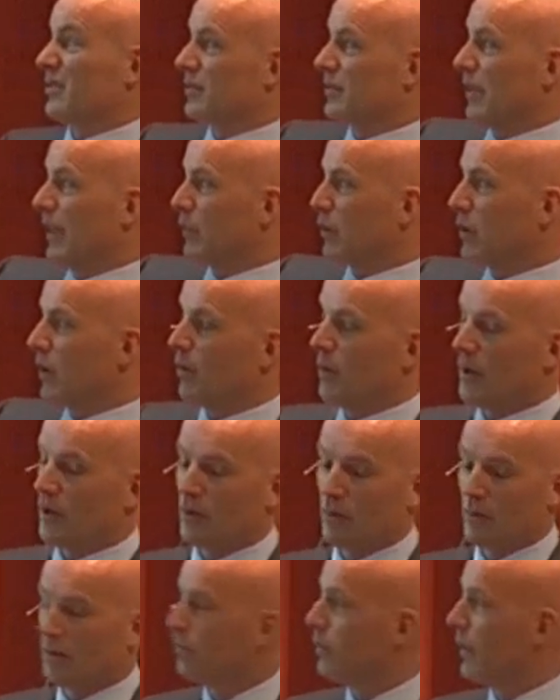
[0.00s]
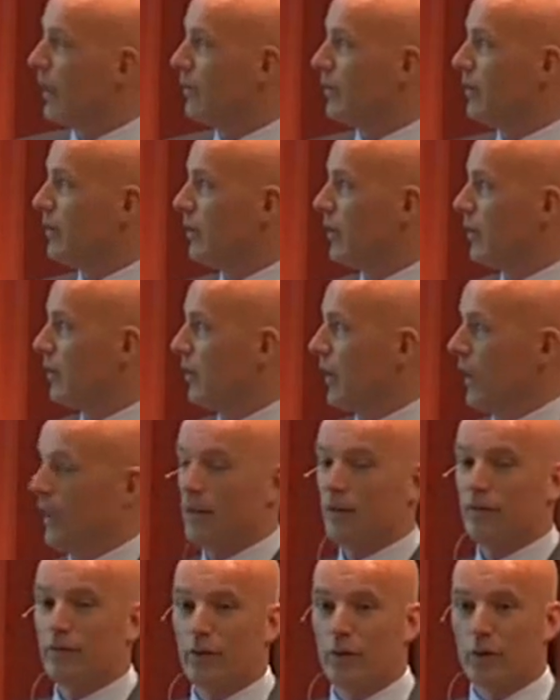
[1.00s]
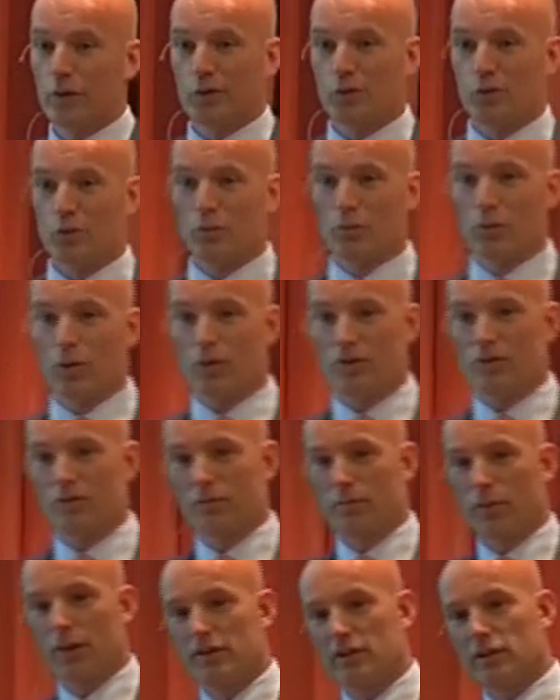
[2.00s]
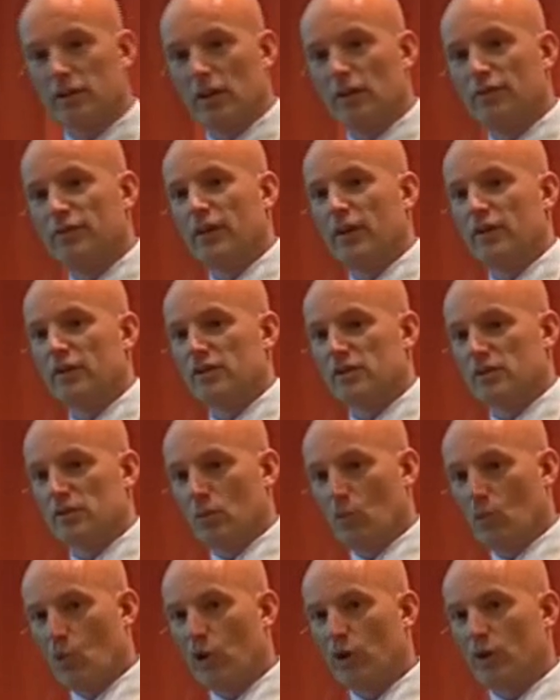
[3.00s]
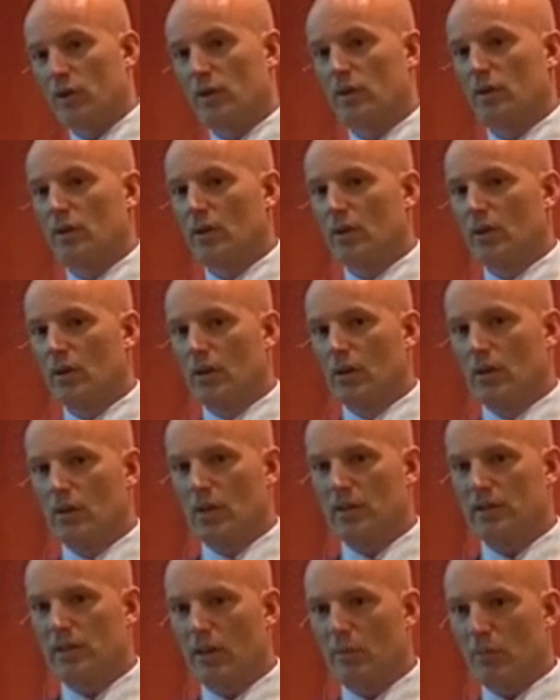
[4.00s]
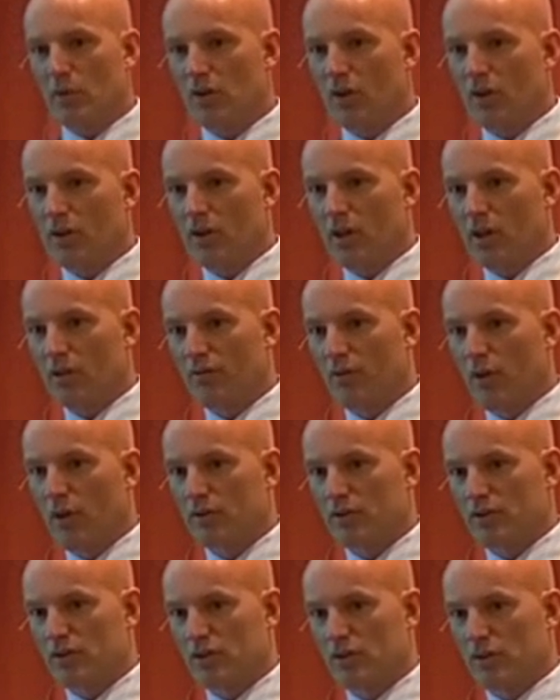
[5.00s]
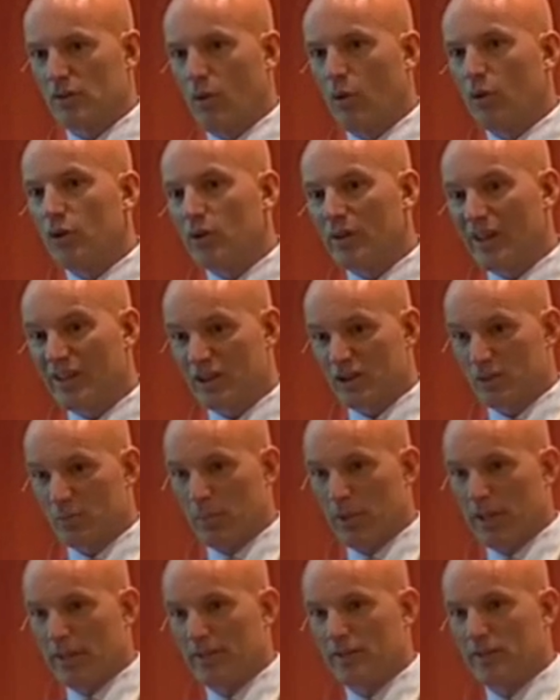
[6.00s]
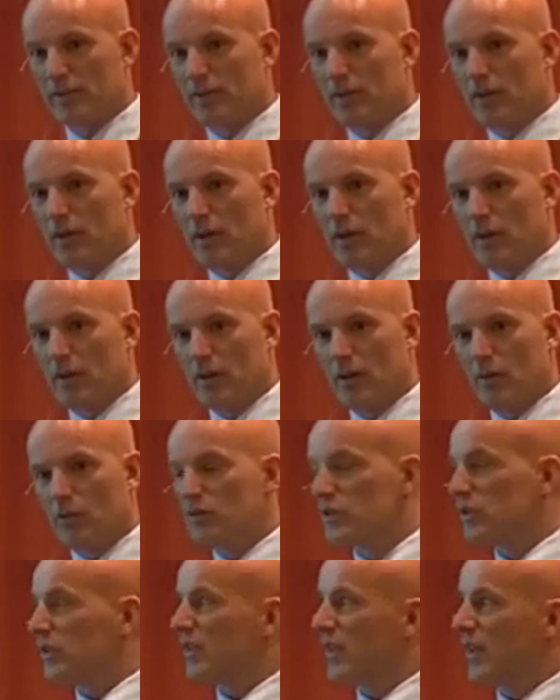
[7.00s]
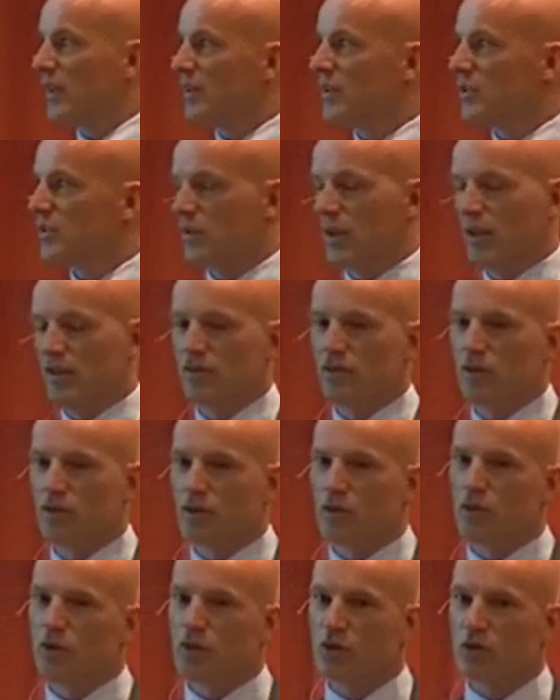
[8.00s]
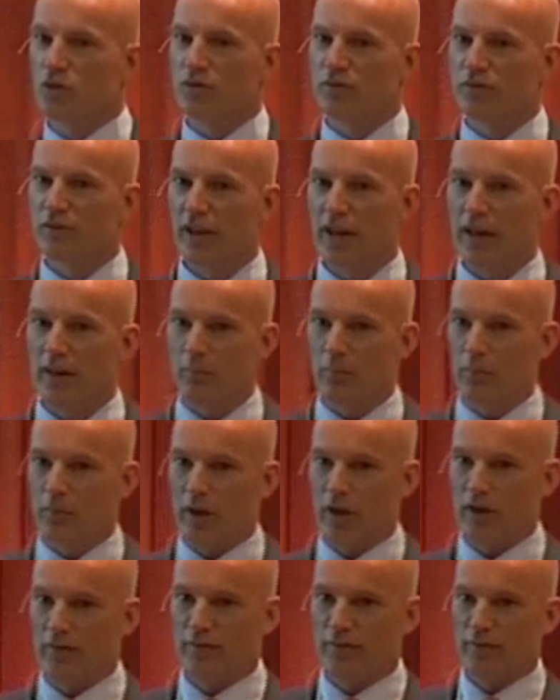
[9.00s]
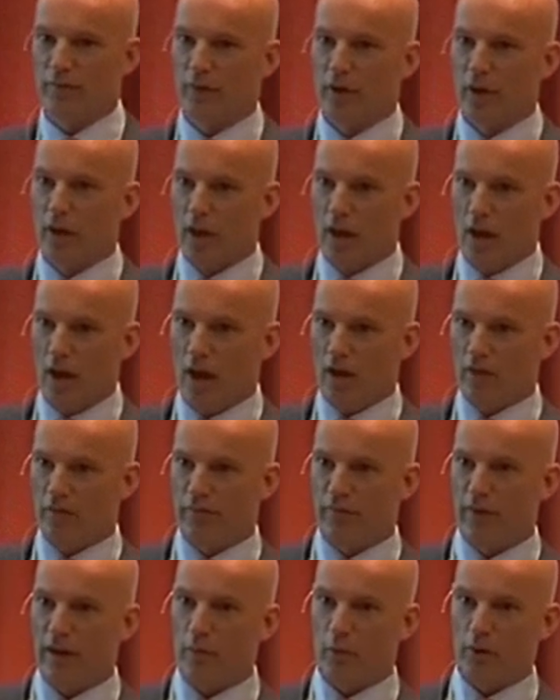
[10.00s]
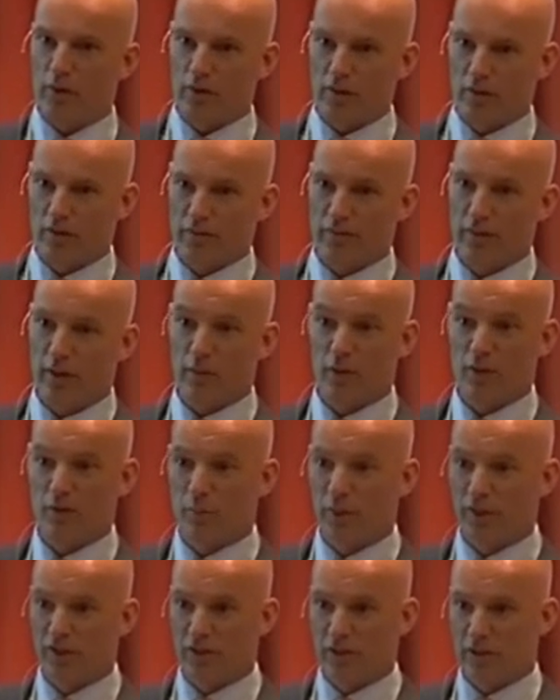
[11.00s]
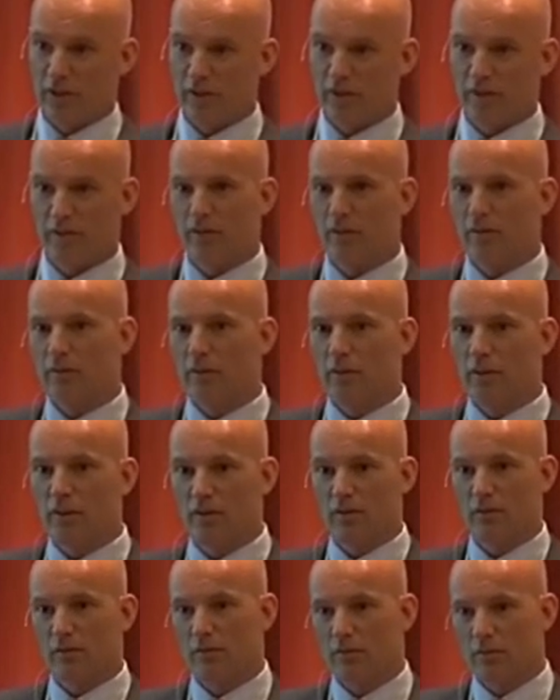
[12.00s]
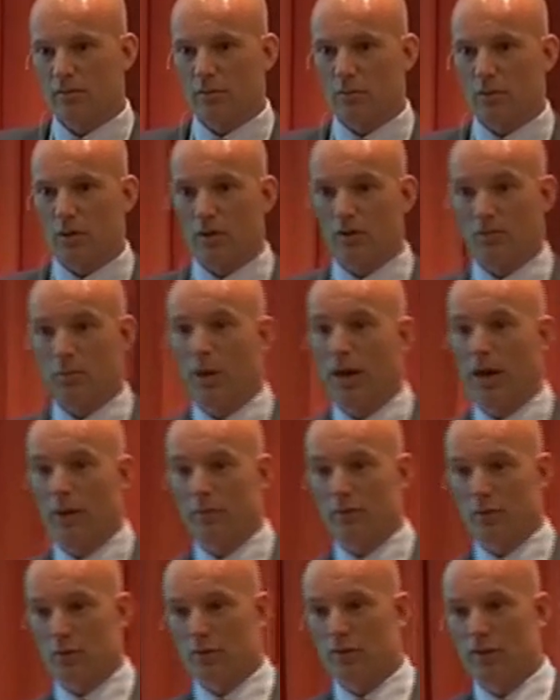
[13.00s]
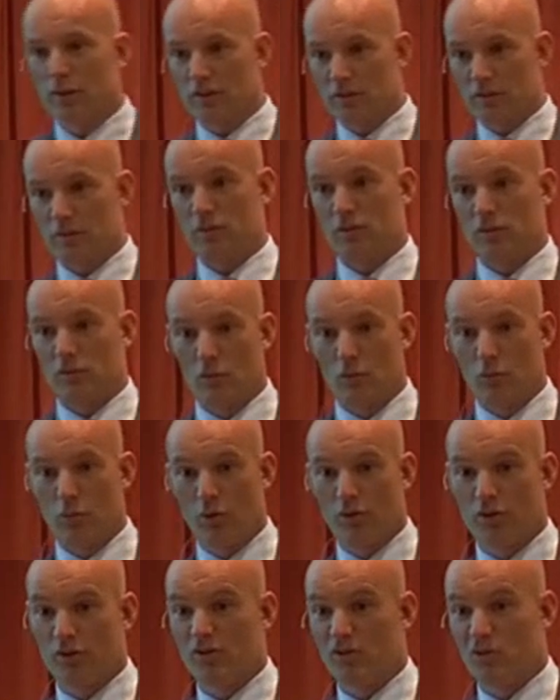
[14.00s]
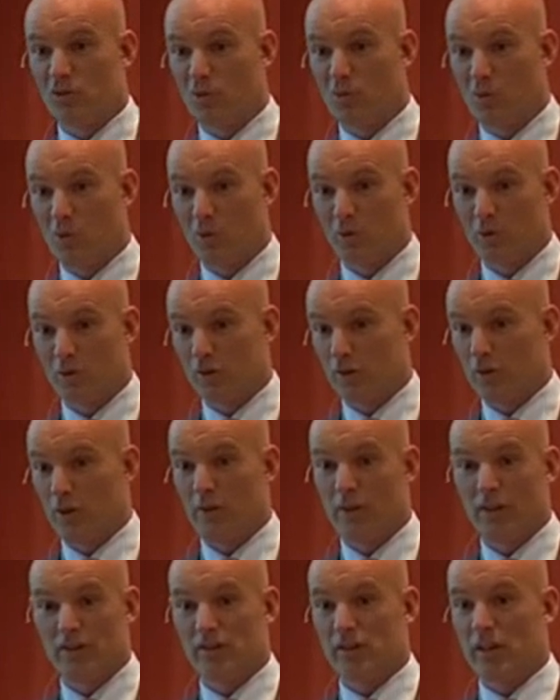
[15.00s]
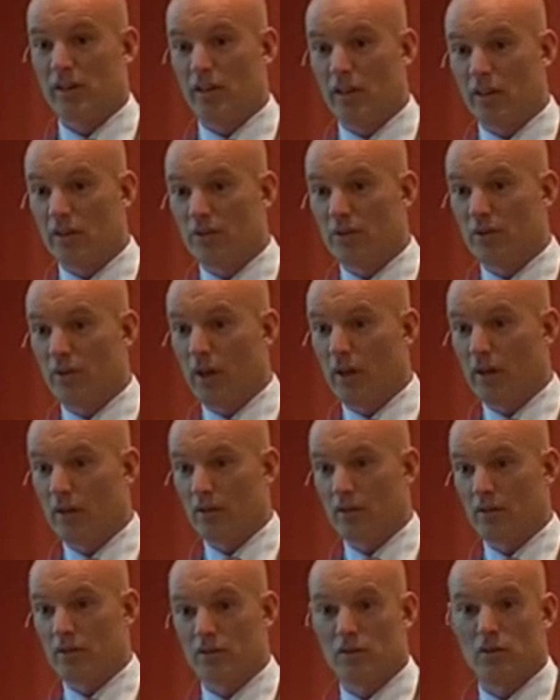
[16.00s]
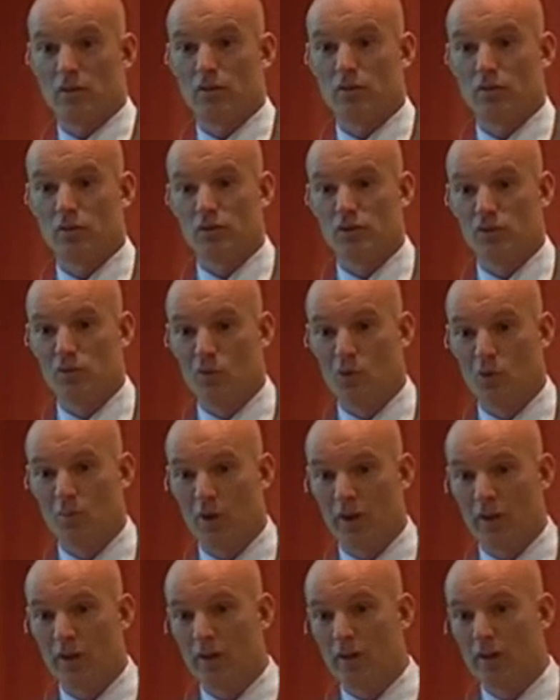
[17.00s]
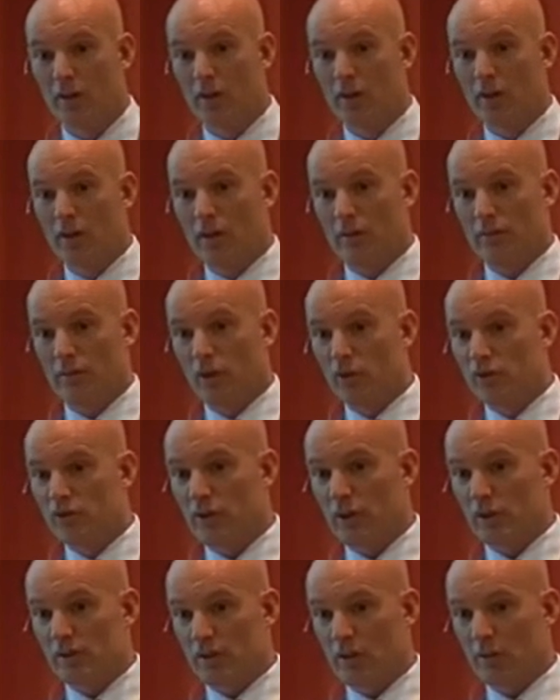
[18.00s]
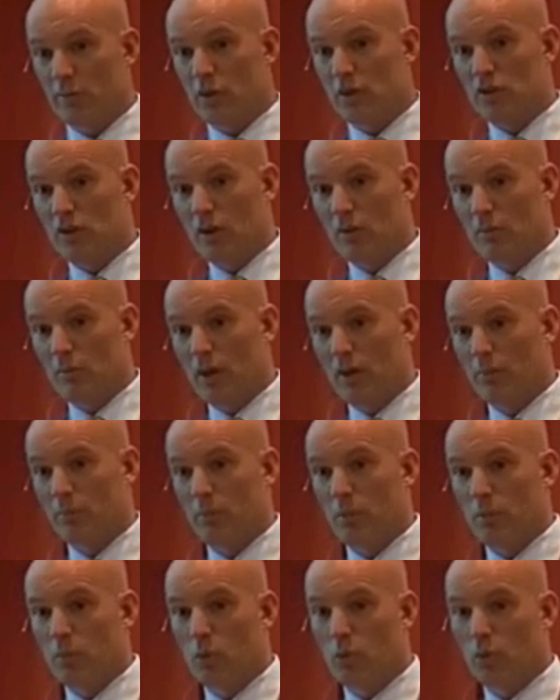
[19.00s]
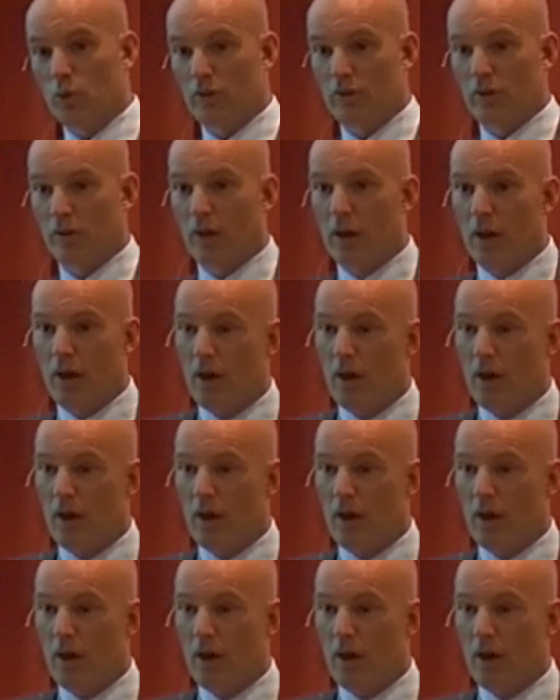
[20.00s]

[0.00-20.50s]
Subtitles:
Time ago I thought about the adding value to the box. Basically, if there's work that can be done in advance, or you can split, because it's not good use of time if a fiber specialist needs to cut pipes or needs to screw boxes to the walls. That's at the end of the day, it's going to cost you more money. Those things can be done by people with